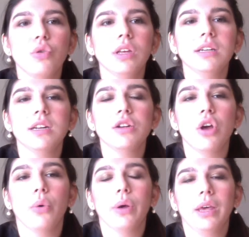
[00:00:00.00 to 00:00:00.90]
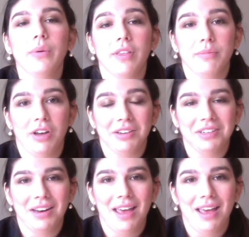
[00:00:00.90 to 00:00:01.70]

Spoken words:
Julian didn't know he was abducted,